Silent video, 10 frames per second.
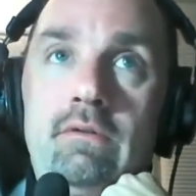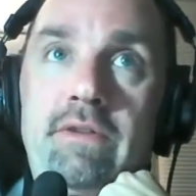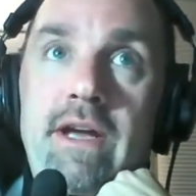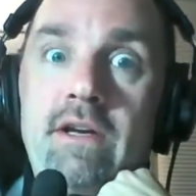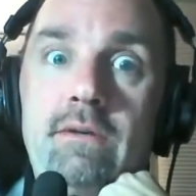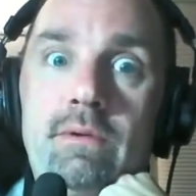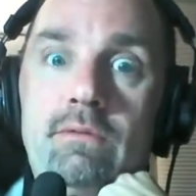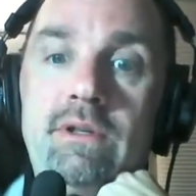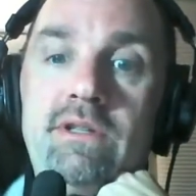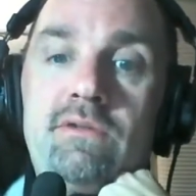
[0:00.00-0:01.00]
valuable
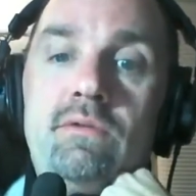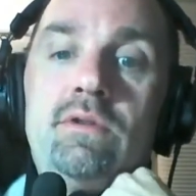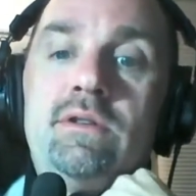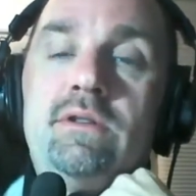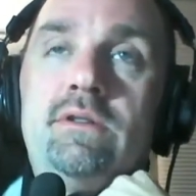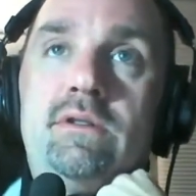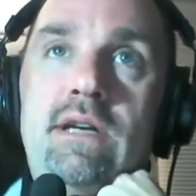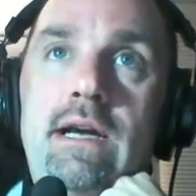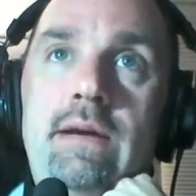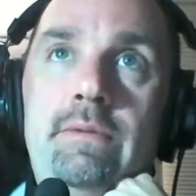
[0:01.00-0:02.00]
resources,
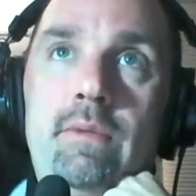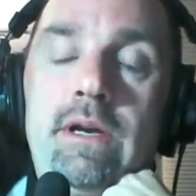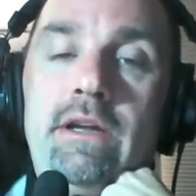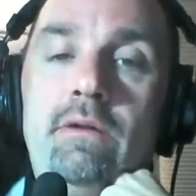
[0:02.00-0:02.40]
time and money